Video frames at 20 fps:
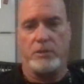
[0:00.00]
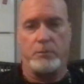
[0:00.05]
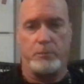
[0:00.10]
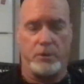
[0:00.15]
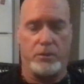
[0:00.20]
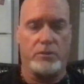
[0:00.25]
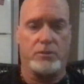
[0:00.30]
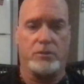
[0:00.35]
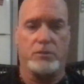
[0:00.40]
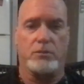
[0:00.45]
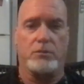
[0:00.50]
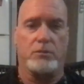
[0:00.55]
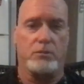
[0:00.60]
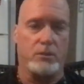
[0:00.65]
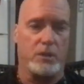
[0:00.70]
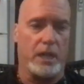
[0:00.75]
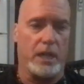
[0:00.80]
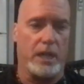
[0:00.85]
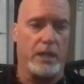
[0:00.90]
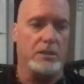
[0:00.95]
person who
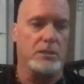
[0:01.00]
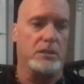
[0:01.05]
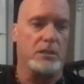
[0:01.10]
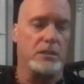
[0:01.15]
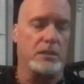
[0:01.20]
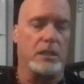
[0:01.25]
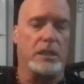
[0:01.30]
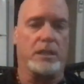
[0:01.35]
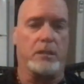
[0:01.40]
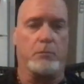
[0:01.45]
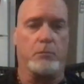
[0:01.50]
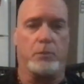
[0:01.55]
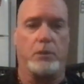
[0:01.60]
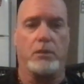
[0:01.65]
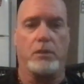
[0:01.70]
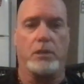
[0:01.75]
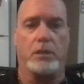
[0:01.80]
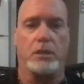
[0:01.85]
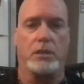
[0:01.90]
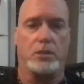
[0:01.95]
has, he's like a
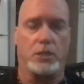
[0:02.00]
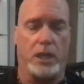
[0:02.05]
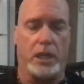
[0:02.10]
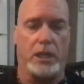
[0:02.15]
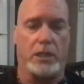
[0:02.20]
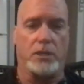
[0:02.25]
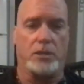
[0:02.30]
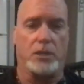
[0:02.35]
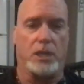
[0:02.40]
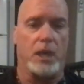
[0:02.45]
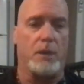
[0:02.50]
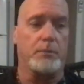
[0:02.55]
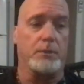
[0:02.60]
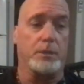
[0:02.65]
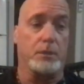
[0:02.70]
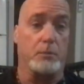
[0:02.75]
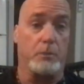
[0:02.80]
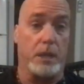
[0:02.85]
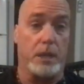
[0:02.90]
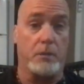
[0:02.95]
bull in a china shop and you
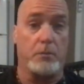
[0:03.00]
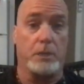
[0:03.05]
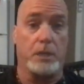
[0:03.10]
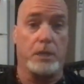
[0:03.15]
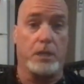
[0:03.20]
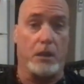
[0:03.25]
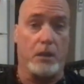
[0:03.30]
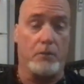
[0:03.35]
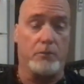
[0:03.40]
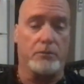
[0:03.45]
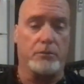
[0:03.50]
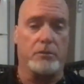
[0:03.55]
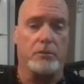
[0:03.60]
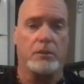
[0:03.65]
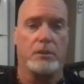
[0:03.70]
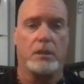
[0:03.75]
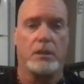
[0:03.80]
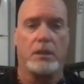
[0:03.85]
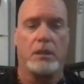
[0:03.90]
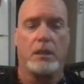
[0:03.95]
better be careful,
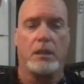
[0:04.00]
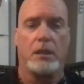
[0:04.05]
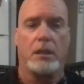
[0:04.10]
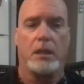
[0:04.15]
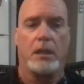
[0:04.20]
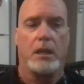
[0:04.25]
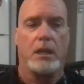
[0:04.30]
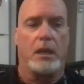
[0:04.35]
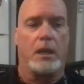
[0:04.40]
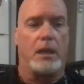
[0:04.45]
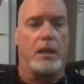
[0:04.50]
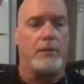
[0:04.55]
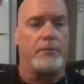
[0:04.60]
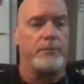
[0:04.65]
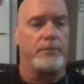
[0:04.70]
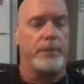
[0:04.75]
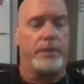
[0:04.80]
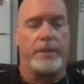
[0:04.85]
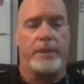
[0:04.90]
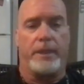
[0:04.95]

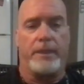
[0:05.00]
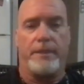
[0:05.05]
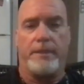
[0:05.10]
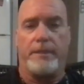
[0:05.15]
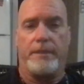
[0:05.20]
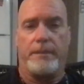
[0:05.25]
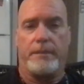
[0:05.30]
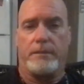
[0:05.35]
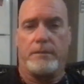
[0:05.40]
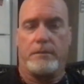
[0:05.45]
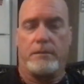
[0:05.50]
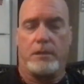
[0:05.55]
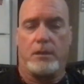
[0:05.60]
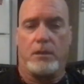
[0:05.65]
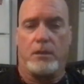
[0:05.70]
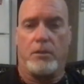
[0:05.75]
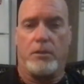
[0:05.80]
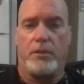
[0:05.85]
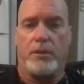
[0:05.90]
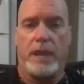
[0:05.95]
then, you
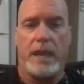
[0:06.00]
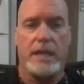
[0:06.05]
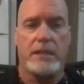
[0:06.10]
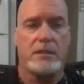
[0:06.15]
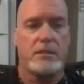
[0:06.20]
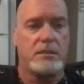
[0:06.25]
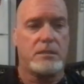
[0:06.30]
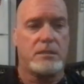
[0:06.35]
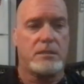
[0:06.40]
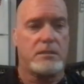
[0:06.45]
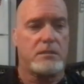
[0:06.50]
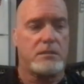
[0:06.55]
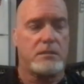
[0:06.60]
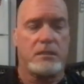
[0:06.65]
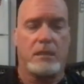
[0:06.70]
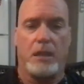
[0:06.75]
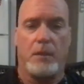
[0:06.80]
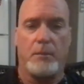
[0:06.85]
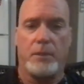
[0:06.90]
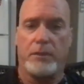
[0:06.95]
know, that's
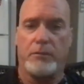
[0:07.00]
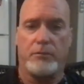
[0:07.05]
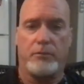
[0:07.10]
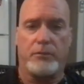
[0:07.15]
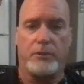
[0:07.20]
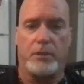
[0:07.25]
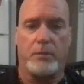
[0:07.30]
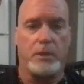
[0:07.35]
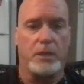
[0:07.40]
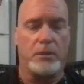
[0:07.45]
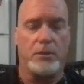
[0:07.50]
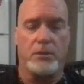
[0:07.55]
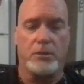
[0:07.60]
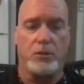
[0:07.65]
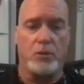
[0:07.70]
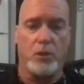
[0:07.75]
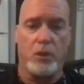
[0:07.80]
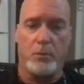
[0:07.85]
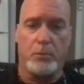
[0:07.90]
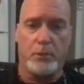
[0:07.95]
coming from either
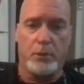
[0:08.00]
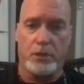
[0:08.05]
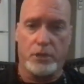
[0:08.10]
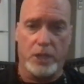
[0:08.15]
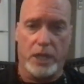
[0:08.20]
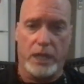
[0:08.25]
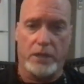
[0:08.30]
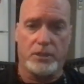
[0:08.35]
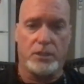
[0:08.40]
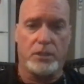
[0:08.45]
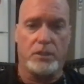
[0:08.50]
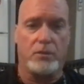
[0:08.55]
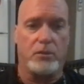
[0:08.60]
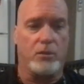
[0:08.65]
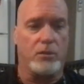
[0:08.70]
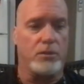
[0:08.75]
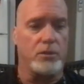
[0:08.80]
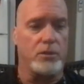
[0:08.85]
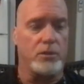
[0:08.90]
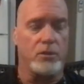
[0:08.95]
your projection
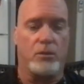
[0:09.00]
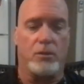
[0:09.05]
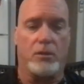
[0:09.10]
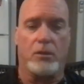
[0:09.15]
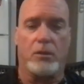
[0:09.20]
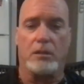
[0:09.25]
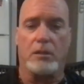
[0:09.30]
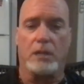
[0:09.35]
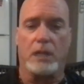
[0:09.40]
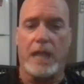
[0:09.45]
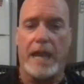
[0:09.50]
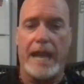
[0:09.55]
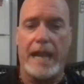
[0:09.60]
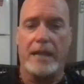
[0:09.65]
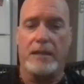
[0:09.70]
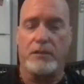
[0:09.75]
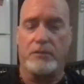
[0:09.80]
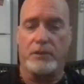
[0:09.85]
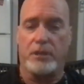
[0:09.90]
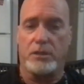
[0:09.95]
or your lack
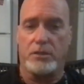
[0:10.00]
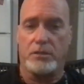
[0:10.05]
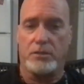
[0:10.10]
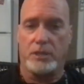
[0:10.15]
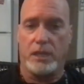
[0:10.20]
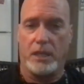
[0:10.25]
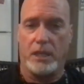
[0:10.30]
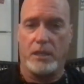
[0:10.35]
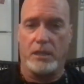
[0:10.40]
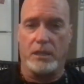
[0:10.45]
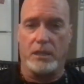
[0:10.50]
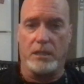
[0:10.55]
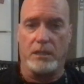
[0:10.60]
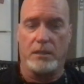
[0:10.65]
of understanding.